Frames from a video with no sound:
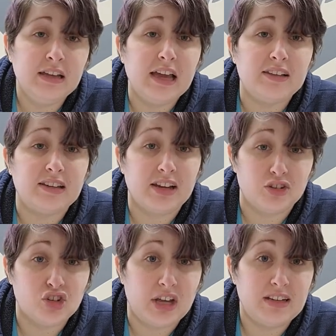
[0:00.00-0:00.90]
has
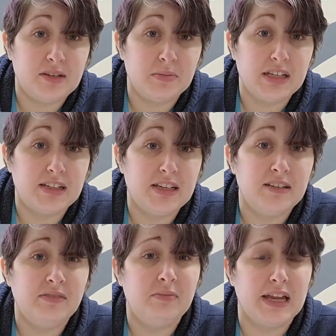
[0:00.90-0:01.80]
not shed
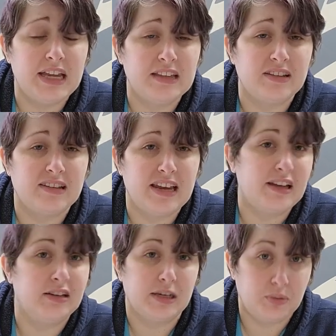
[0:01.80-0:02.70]
completely, making the snake
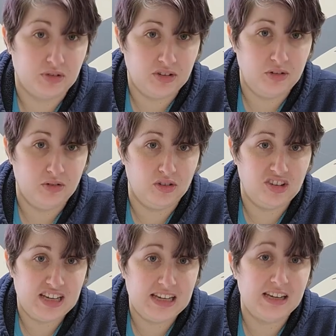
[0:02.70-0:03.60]
unable to
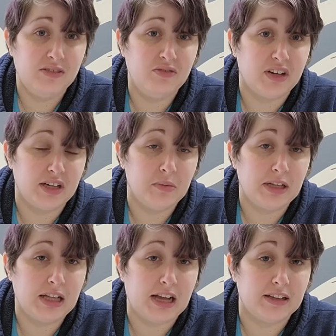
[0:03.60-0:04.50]
see very
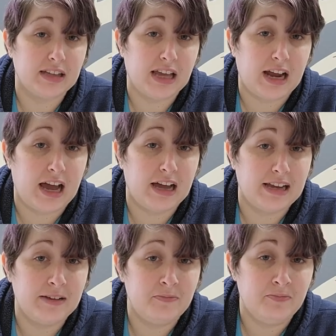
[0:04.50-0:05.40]
well out of that eye.